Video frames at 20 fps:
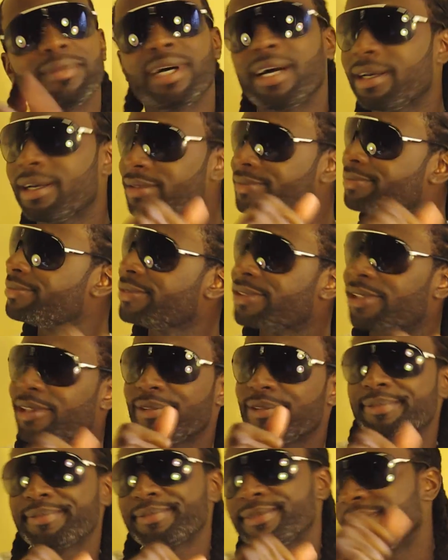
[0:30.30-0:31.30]
Mom, you
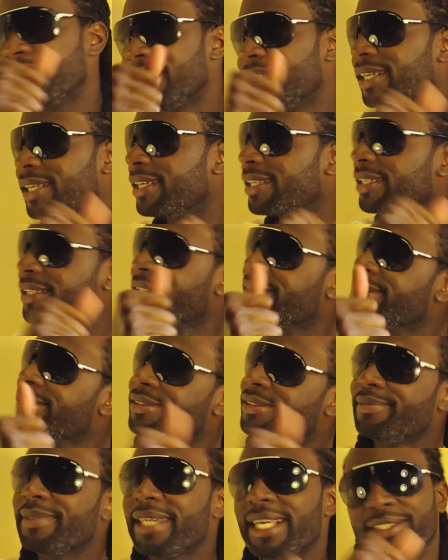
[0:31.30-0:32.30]
know,
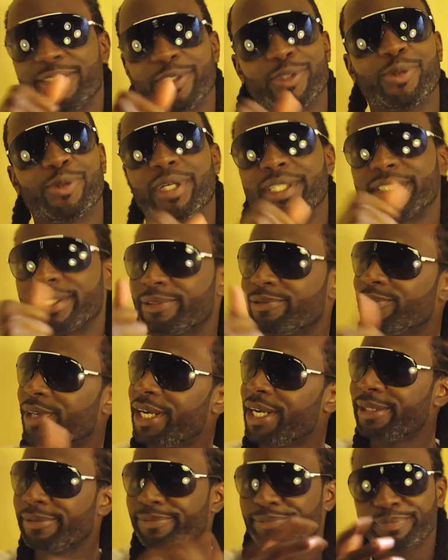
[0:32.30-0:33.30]
let me ask you a question,
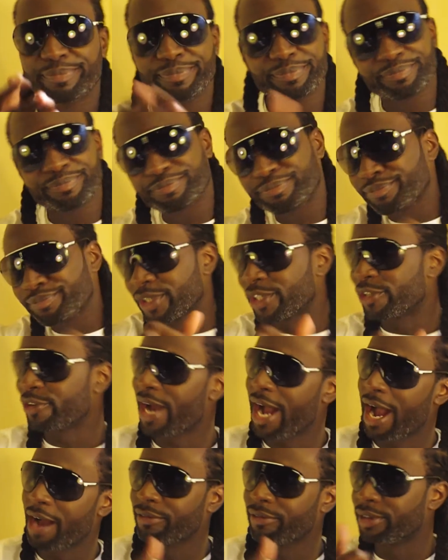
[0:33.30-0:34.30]
right?
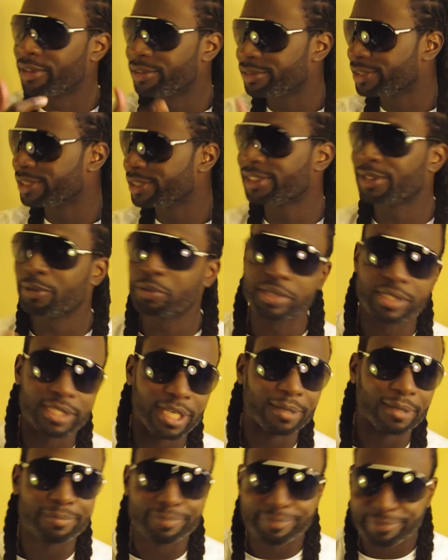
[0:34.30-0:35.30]
Driving. She said,
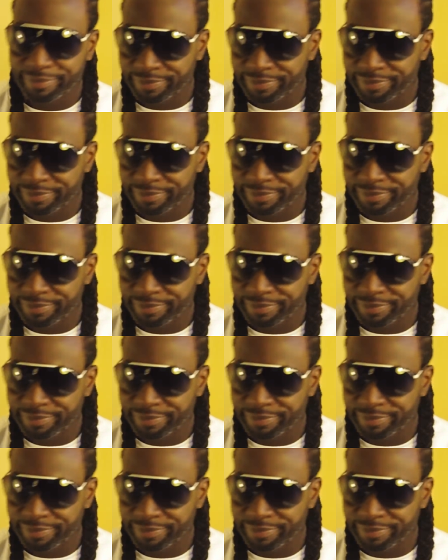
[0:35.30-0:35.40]
what's up?